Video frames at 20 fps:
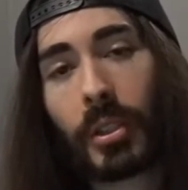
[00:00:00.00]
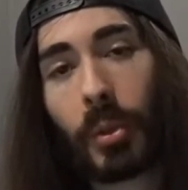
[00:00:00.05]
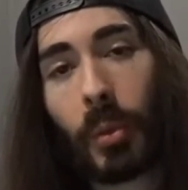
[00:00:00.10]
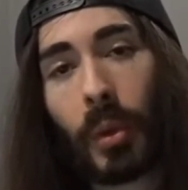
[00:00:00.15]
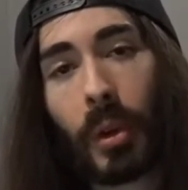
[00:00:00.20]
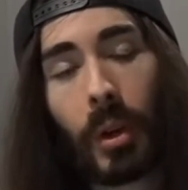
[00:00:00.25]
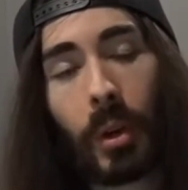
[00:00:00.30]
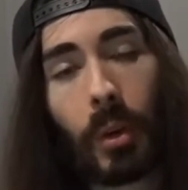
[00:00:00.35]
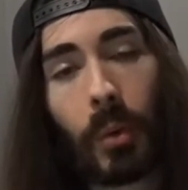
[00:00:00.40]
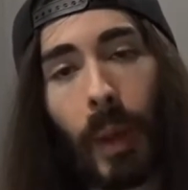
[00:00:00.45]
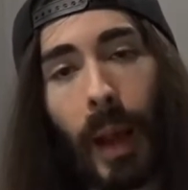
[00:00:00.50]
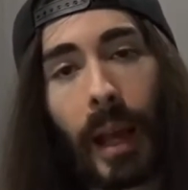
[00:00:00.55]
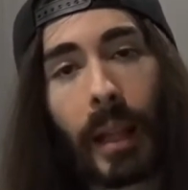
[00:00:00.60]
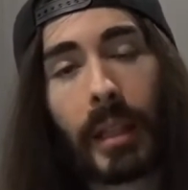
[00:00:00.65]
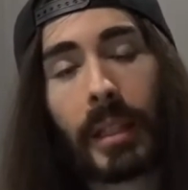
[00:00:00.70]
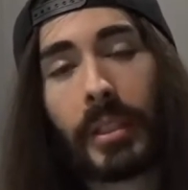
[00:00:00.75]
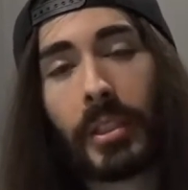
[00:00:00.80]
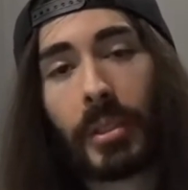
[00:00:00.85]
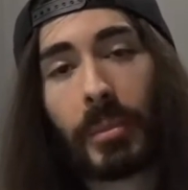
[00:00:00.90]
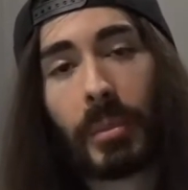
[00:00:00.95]
Twitter
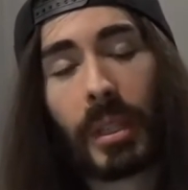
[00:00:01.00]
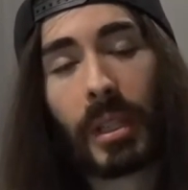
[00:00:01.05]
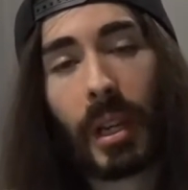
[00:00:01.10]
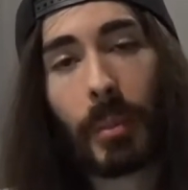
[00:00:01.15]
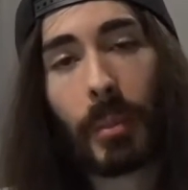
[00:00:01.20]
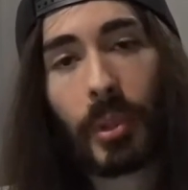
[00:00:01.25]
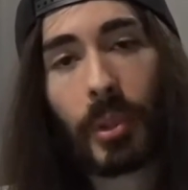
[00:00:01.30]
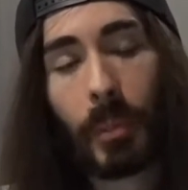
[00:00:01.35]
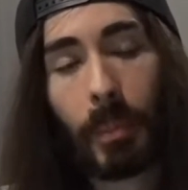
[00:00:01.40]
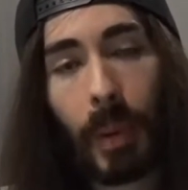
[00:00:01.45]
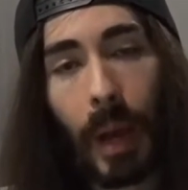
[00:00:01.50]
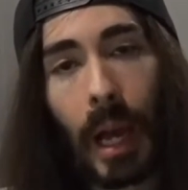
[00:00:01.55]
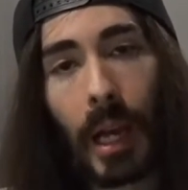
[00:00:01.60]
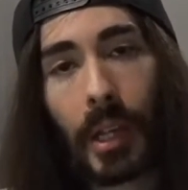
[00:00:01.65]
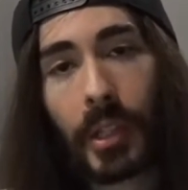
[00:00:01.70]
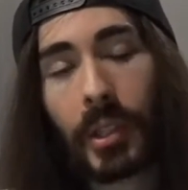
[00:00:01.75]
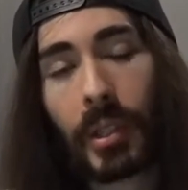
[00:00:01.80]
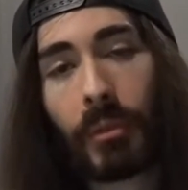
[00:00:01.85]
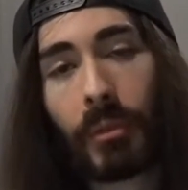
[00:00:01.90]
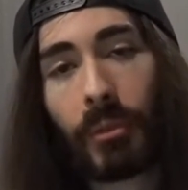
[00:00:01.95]
rallies and becomes a
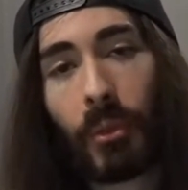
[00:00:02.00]
positive